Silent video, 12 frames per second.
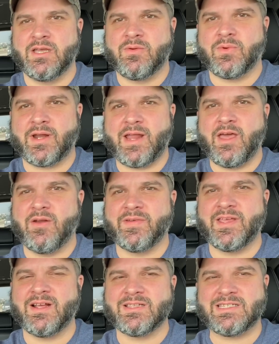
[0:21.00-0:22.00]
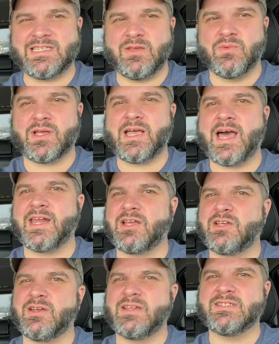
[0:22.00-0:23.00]
We're gonna head over there and see what kind of
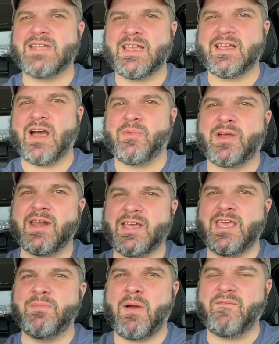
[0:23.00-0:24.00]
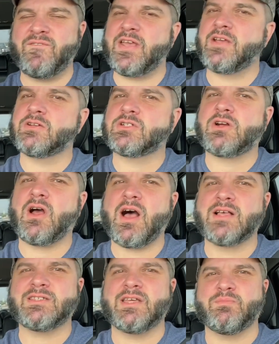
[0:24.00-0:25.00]
goodies they got. We're gonna keep our fingers
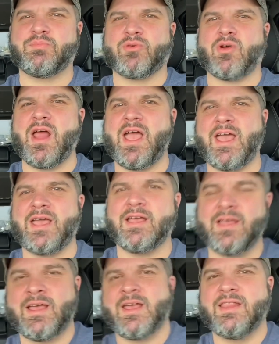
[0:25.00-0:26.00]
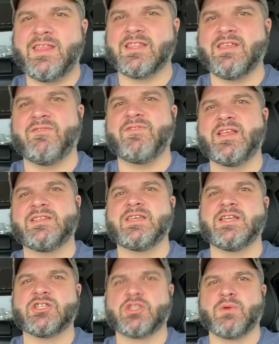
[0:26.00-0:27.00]
crossed and pray that the
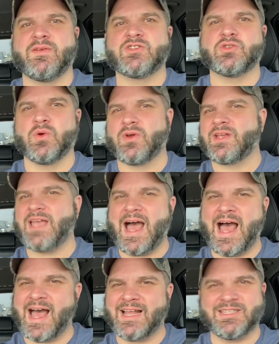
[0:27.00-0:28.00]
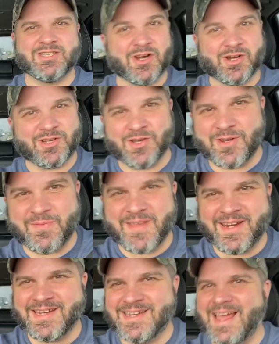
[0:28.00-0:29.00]
vintage thrift store gods are good to me
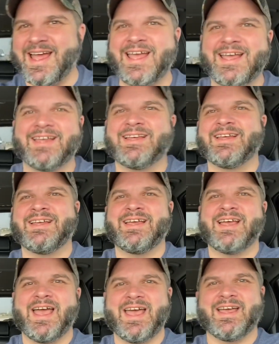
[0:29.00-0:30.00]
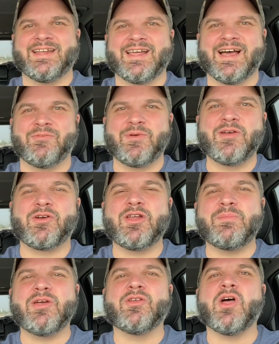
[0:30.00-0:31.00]
today. And we are going to
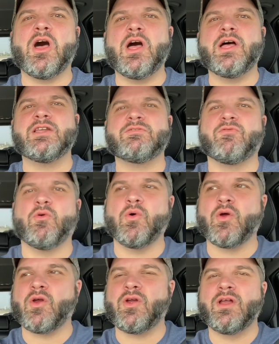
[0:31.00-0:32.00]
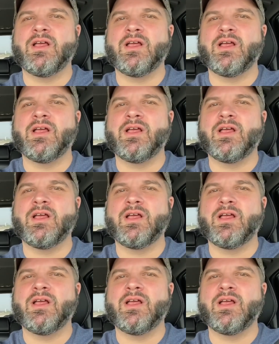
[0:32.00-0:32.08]
be on the hunt for